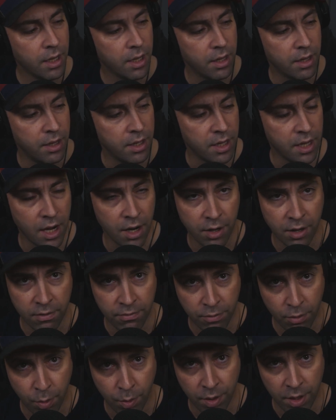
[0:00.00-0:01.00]
the Area
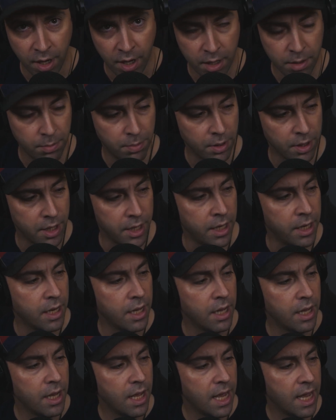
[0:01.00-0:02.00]
419 plate,
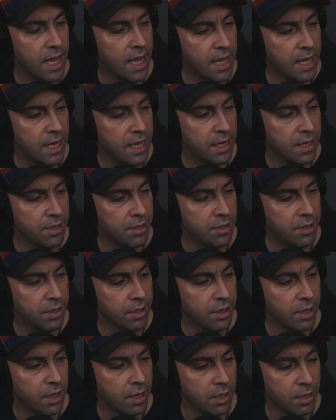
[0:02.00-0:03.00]
and
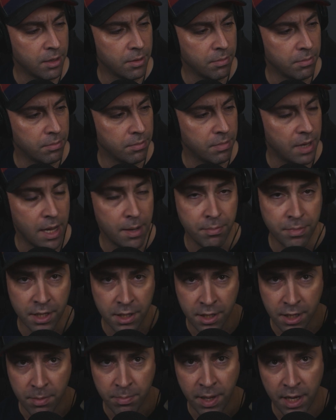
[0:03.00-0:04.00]

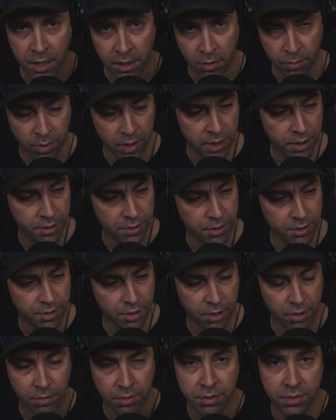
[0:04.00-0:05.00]
MDT Baker wings.
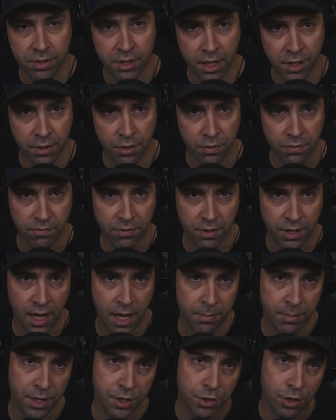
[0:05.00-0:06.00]
So stay tuned for
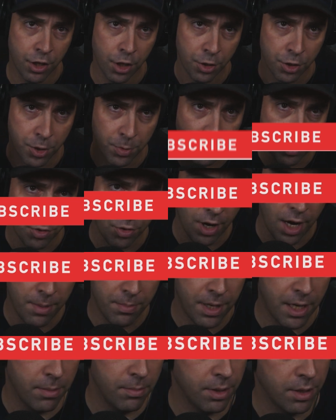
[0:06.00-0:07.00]
that. Make sure you're subscribed
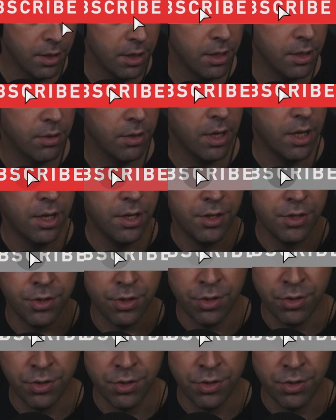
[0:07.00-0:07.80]
down below so you